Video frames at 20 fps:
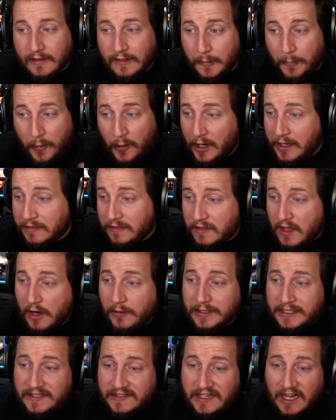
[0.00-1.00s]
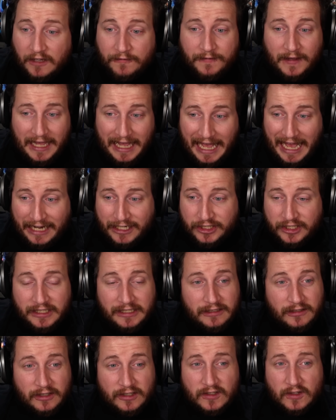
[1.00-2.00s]
The print though itself actually
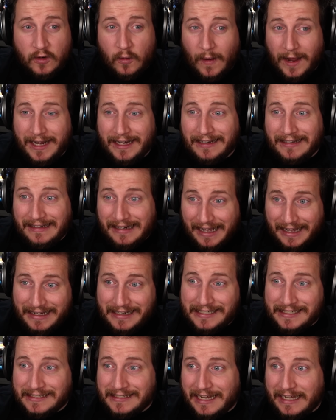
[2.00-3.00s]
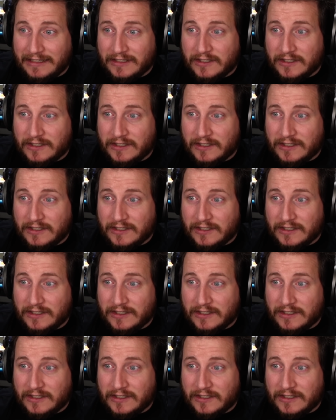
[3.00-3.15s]
looks quite nice, and